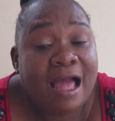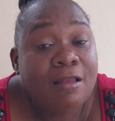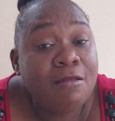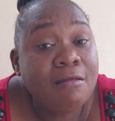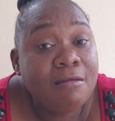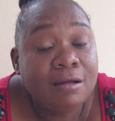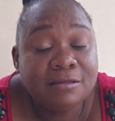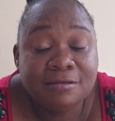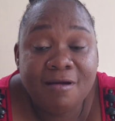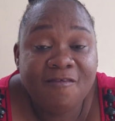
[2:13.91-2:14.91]
a
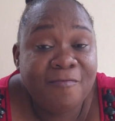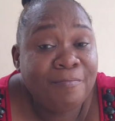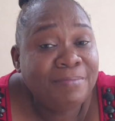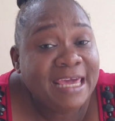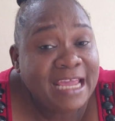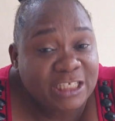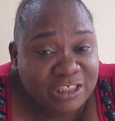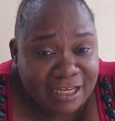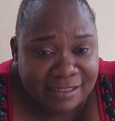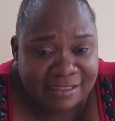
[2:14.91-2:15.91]
lot of
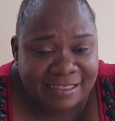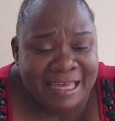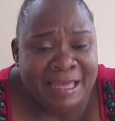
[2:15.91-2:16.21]
patience.